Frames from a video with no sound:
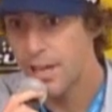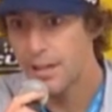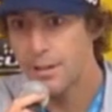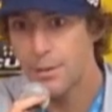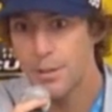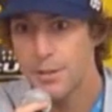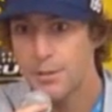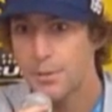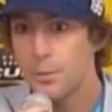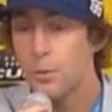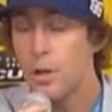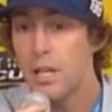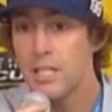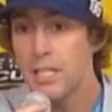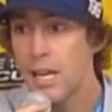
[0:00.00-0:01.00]
I was
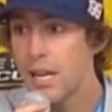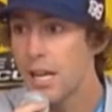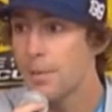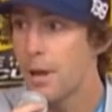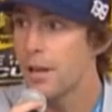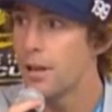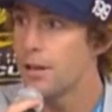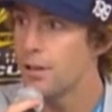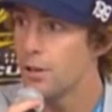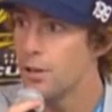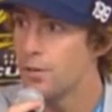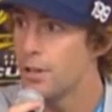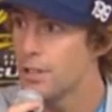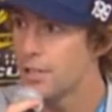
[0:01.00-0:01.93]
really excited to come out here to Dover.